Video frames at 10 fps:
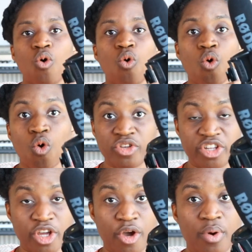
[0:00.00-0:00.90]

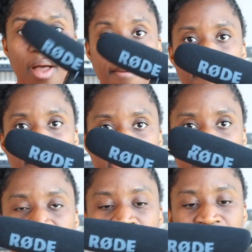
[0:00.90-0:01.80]
audio
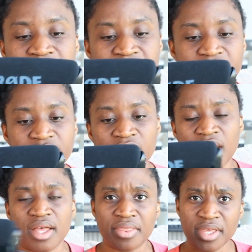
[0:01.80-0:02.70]
mic.
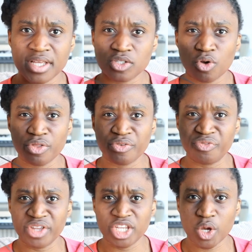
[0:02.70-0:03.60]
I think it's called
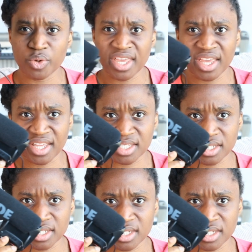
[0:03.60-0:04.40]
the Video Kit.